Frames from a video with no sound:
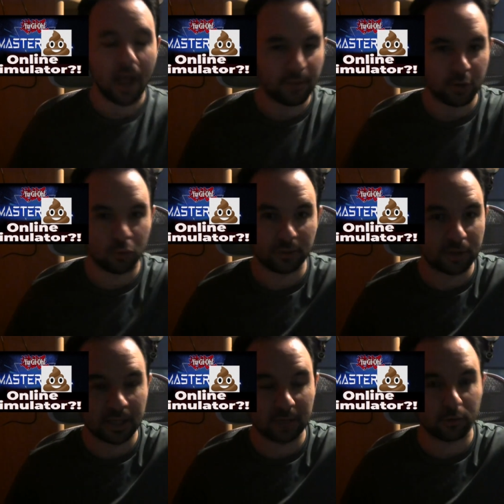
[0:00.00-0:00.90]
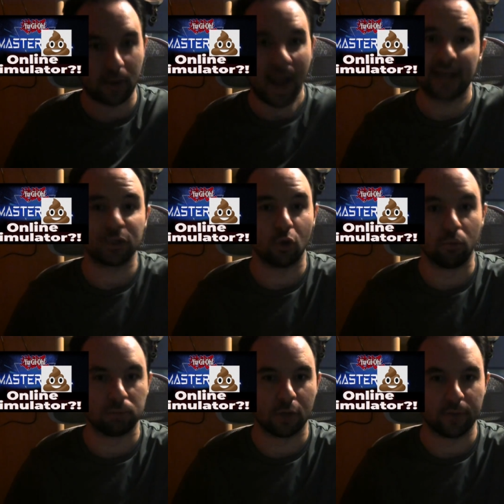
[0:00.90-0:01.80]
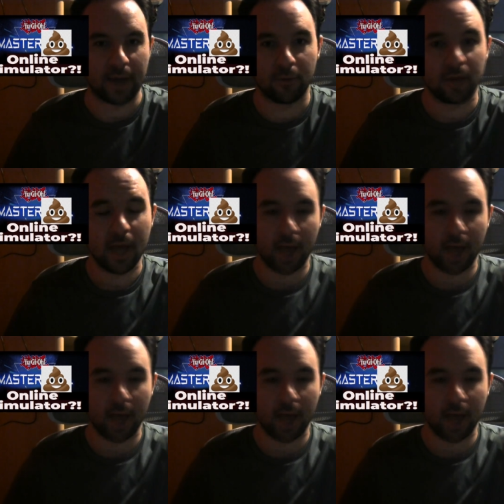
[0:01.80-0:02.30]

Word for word: and then go get their asshole blown out